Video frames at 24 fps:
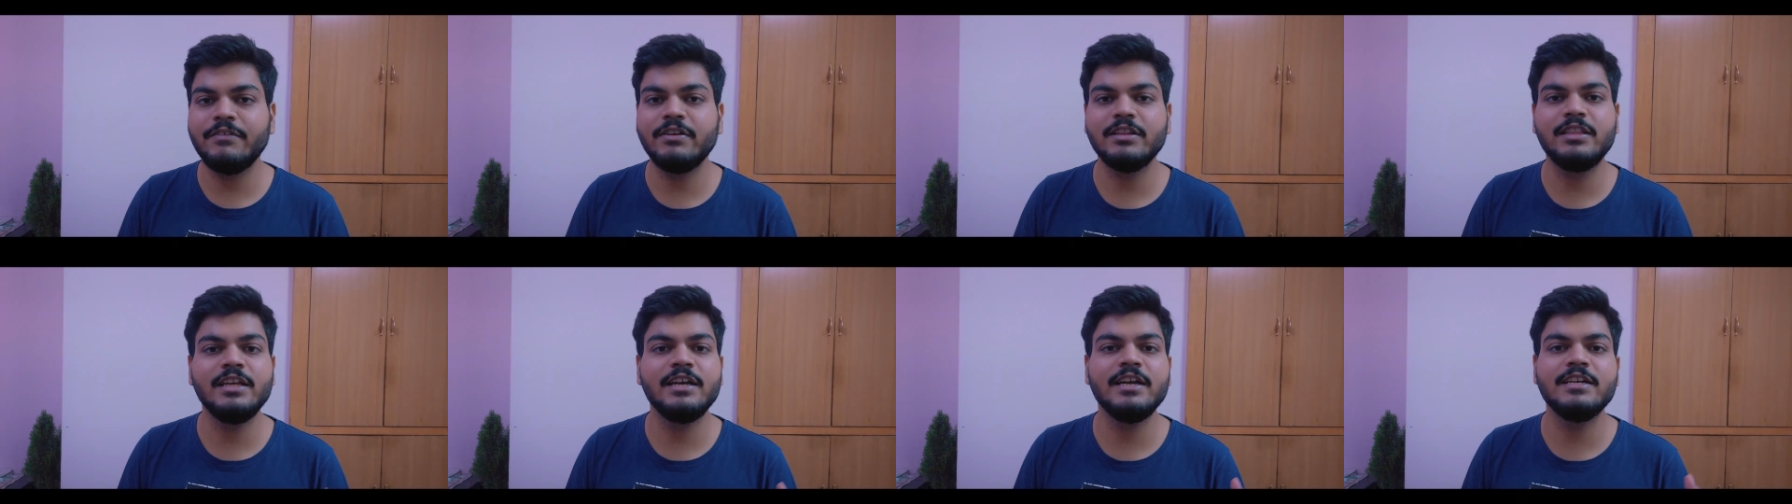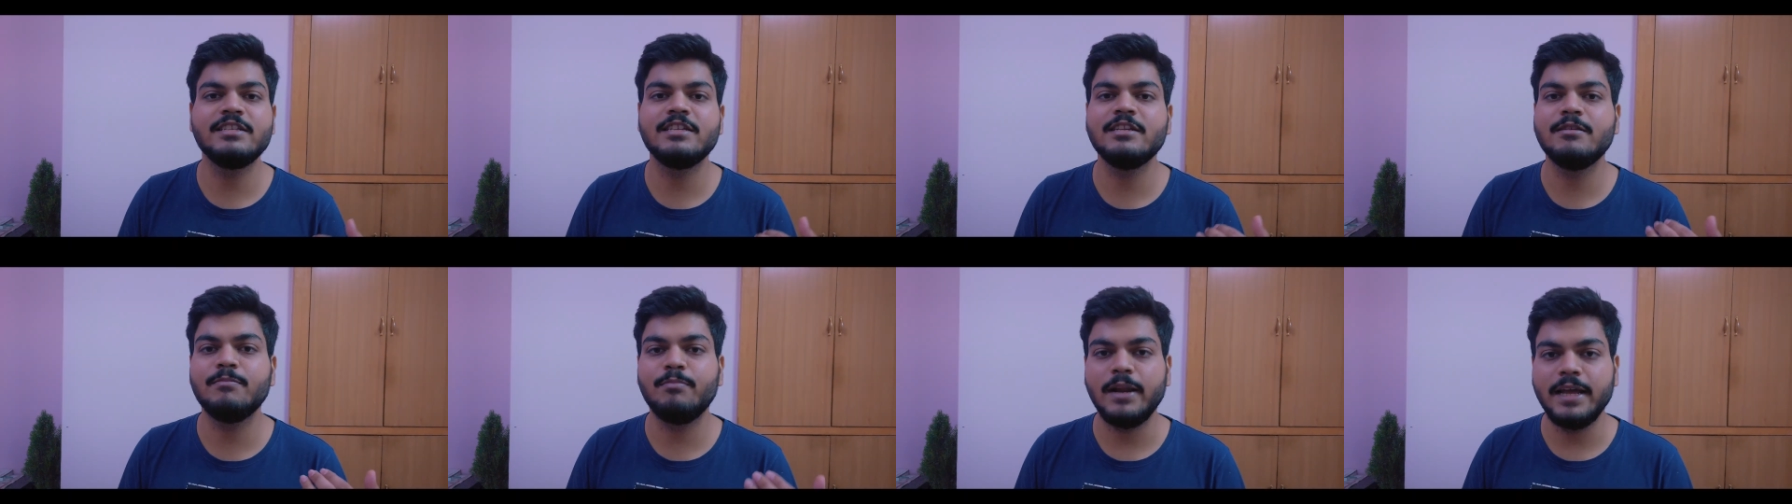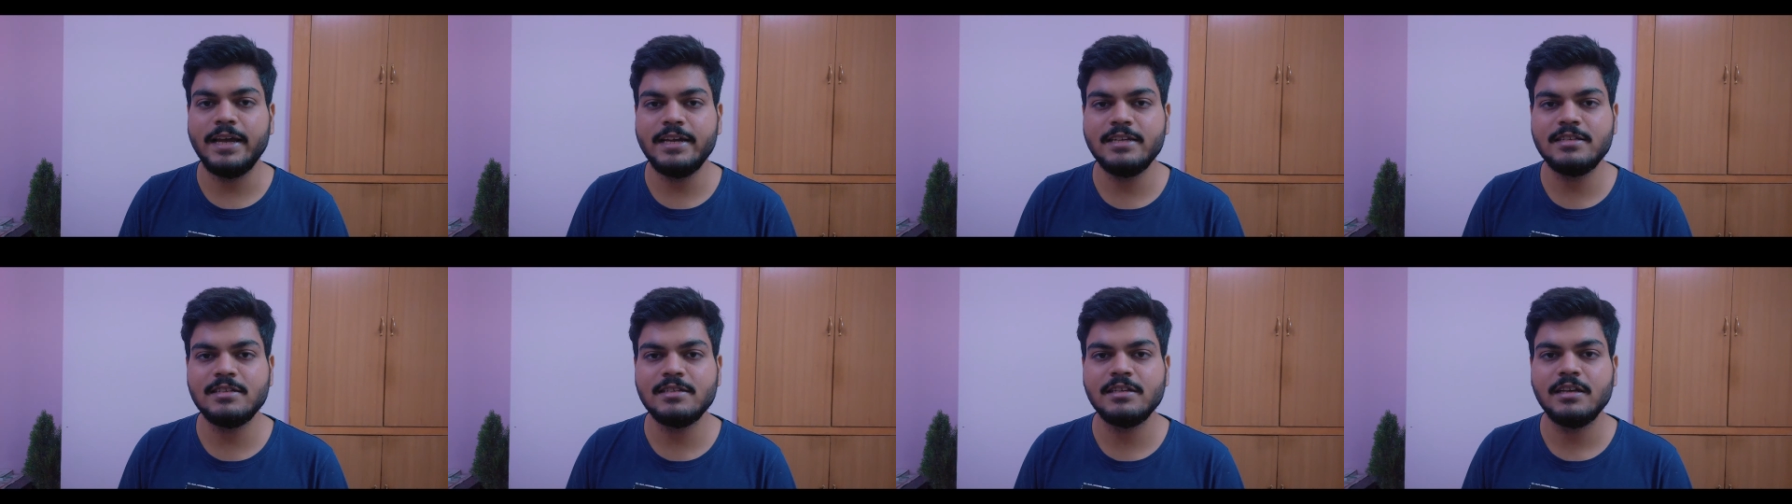everything is in
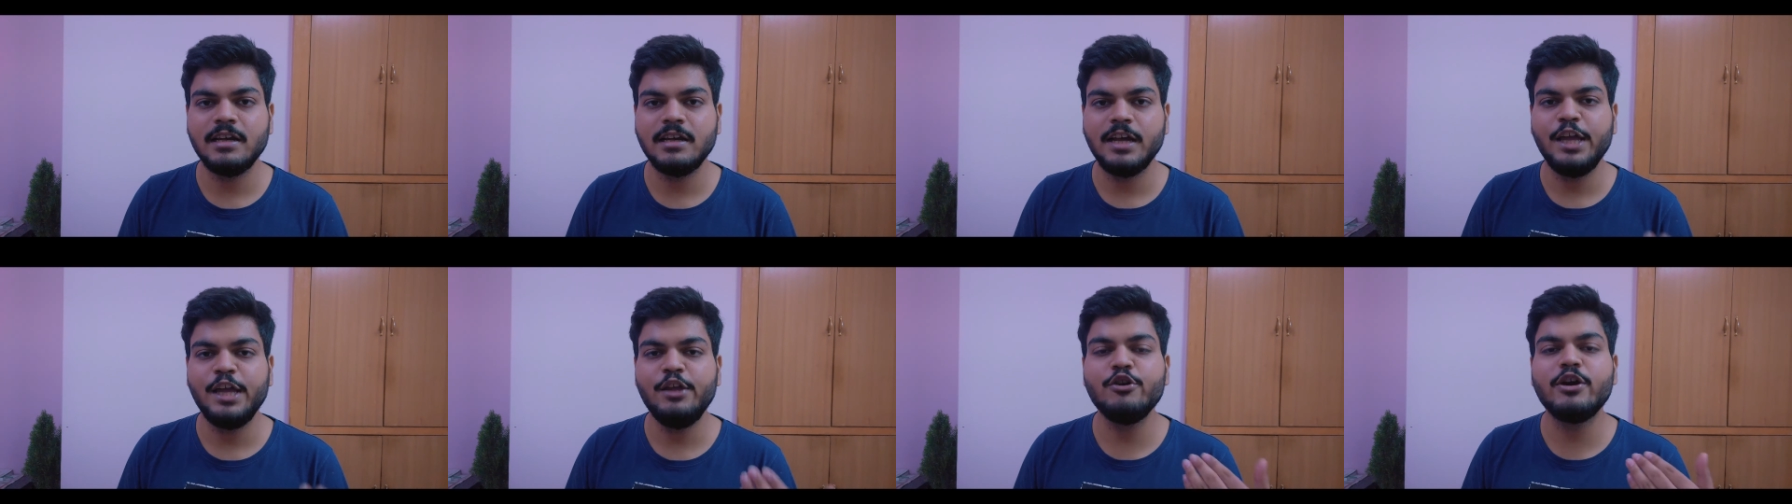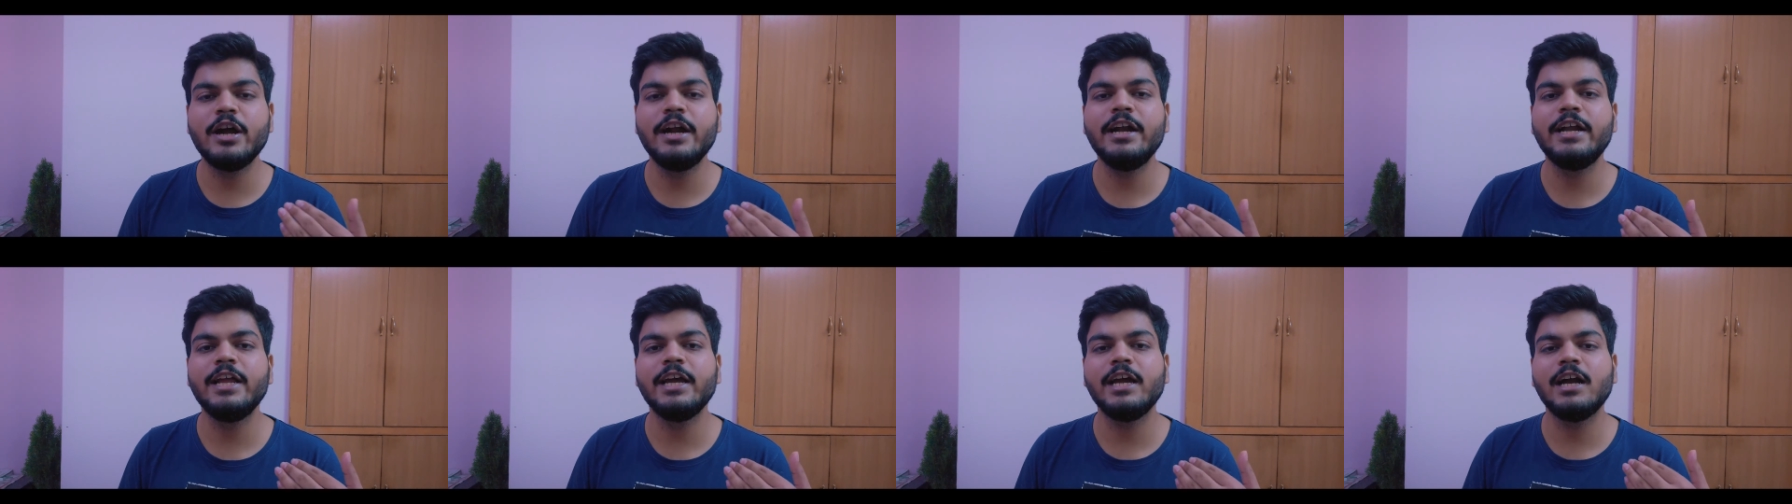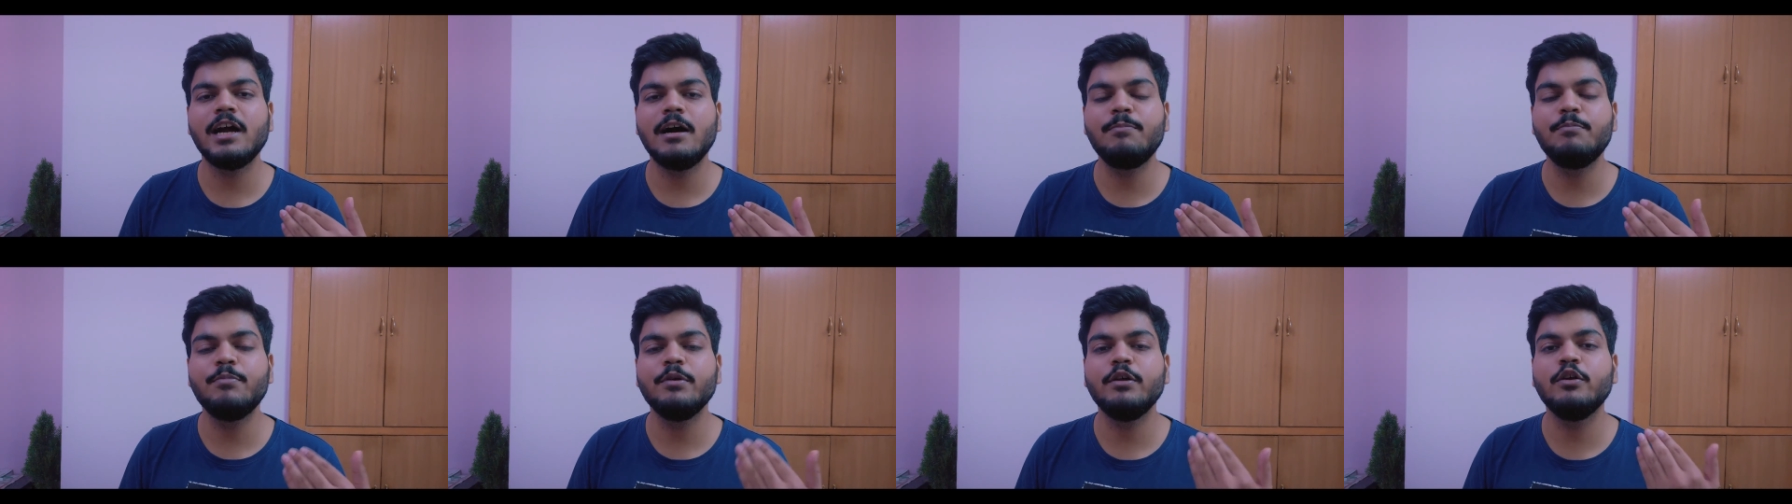place, you can take
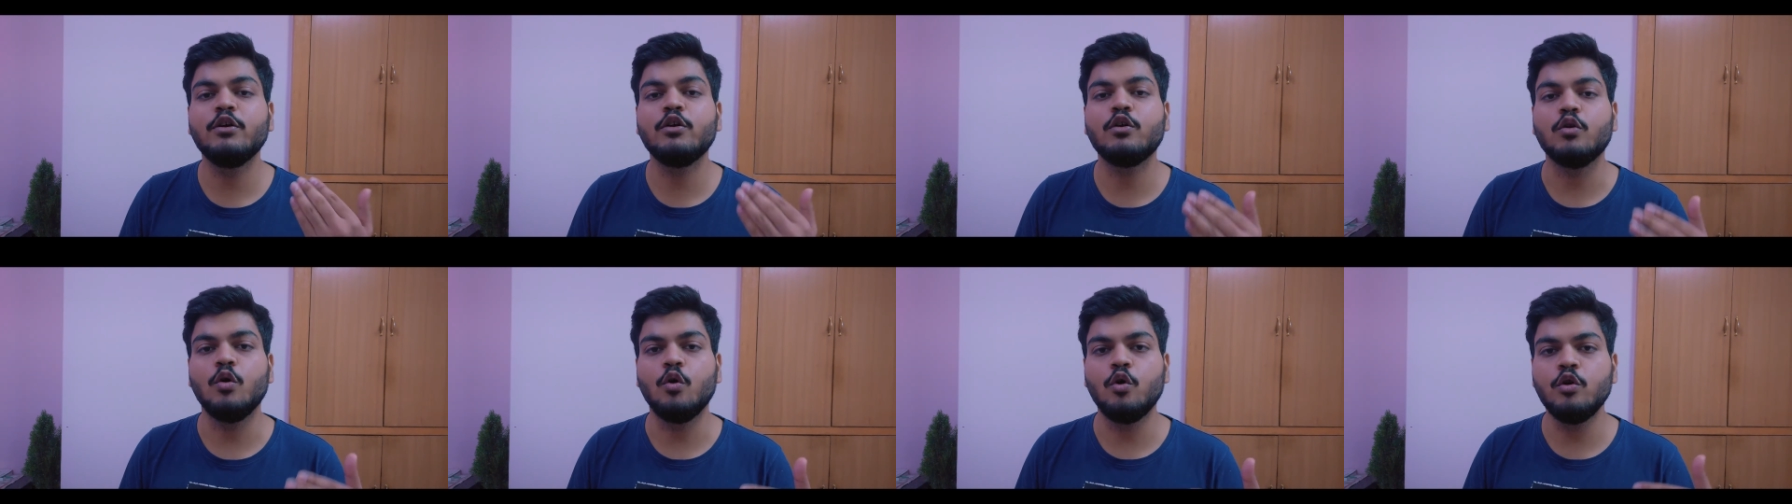up your